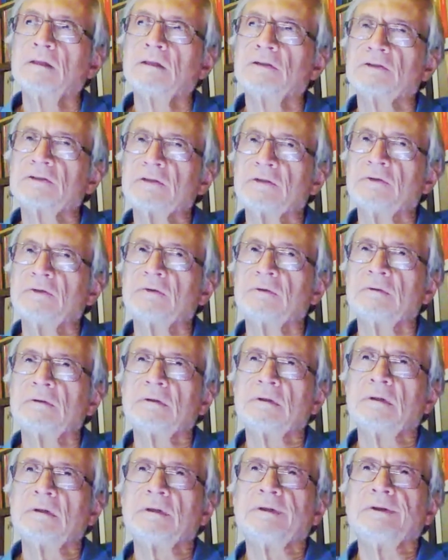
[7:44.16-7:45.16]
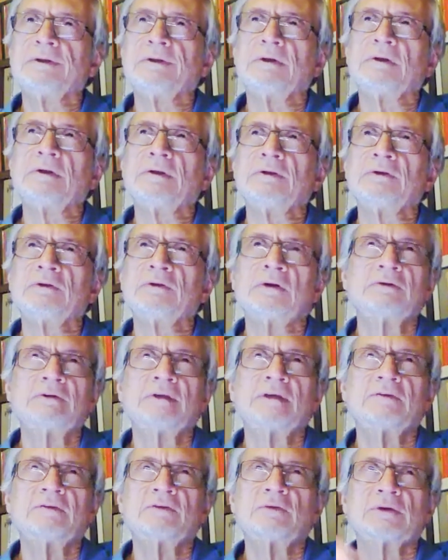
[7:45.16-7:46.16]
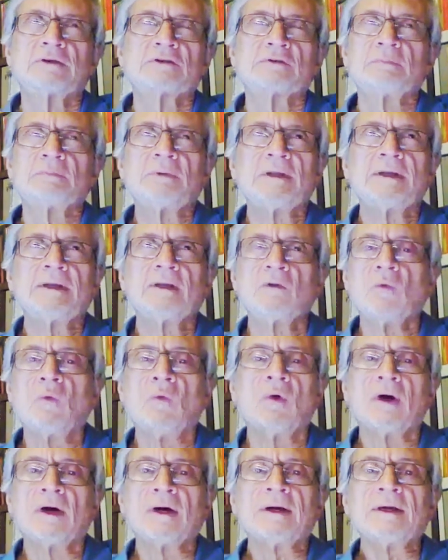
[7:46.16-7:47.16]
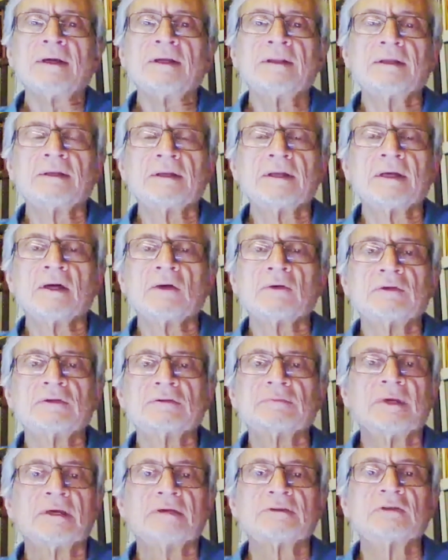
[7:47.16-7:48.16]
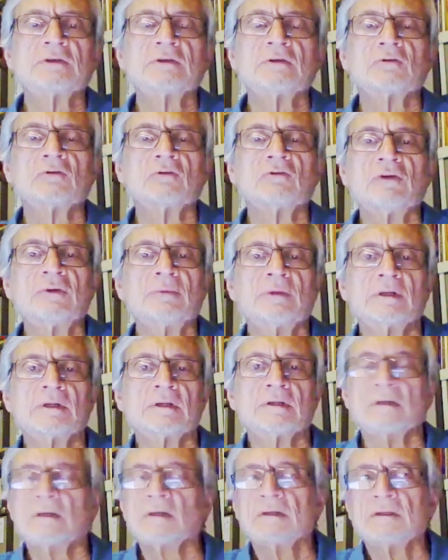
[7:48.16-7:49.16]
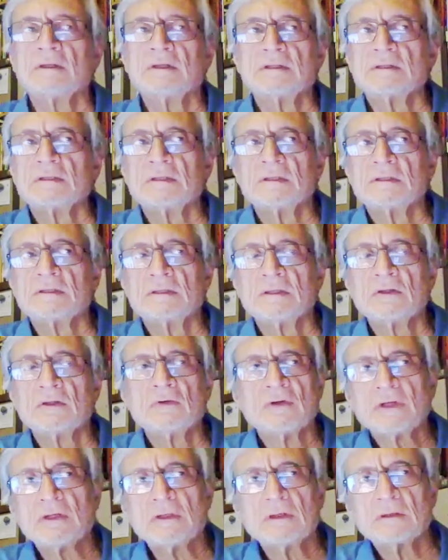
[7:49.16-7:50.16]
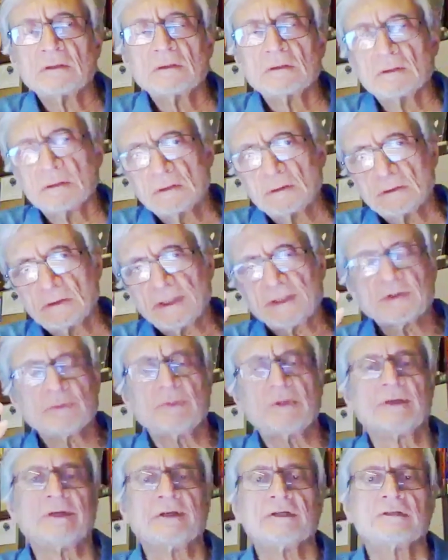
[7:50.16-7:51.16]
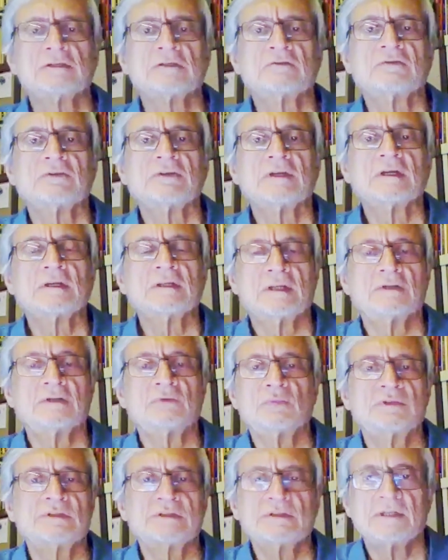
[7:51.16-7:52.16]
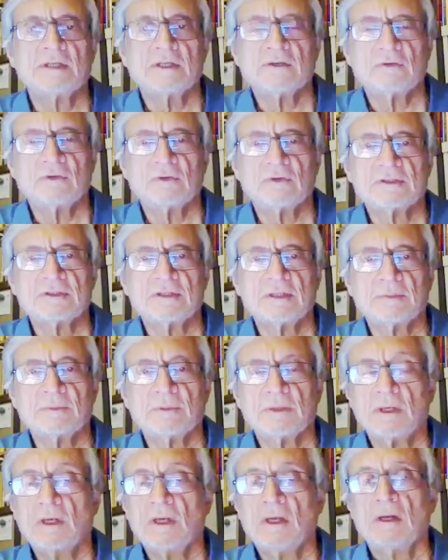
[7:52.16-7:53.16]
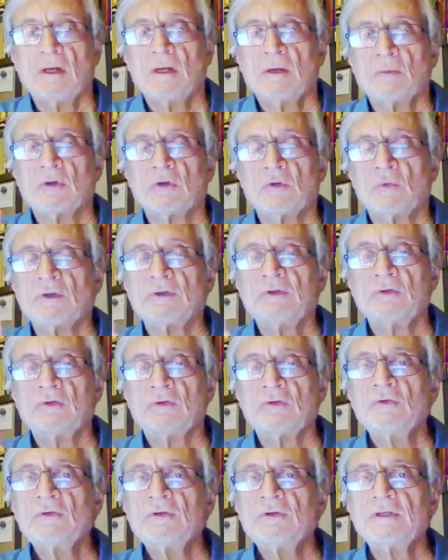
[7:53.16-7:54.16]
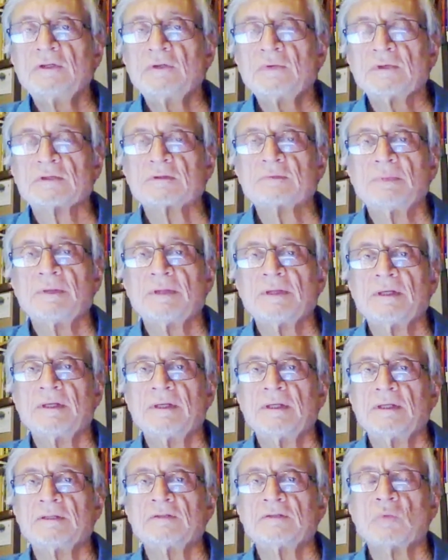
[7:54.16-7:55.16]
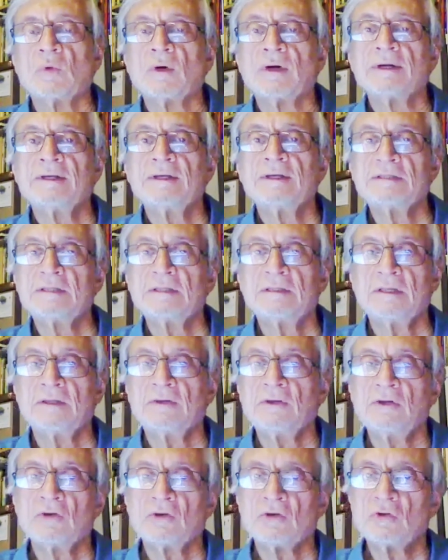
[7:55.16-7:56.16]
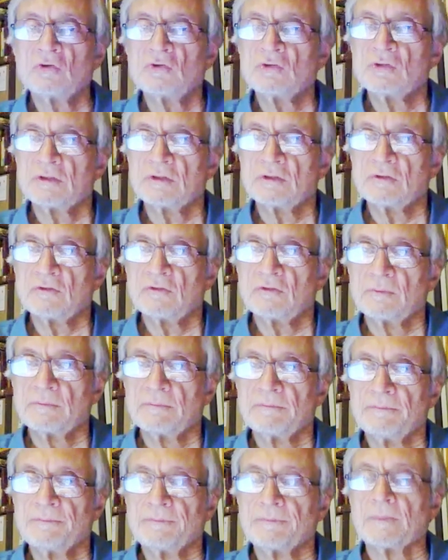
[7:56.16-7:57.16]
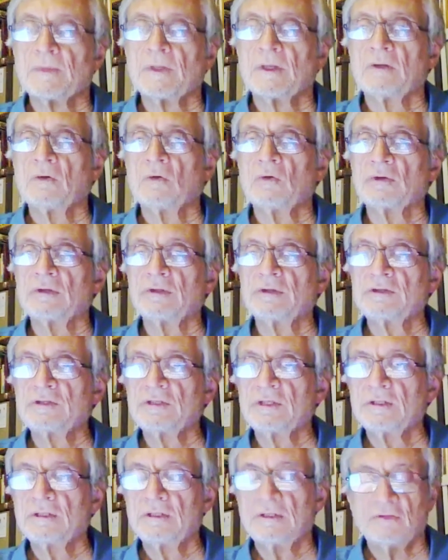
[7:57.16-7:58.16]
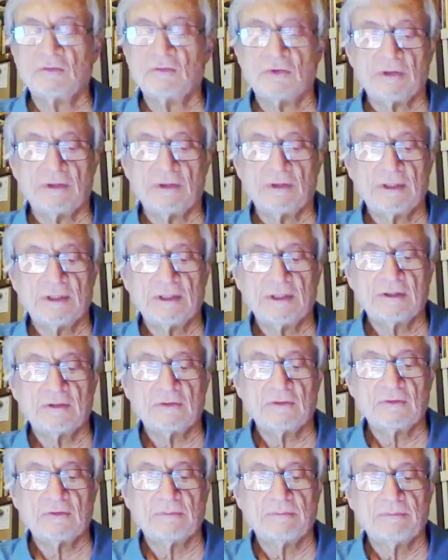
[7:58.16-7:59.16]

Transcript: So you don't have to explain why the noun is masculine or feminine. There's no real explanation for that. That we just have to accept. But what you do need to explain is why is it in the accusative or in the genitive or the dative.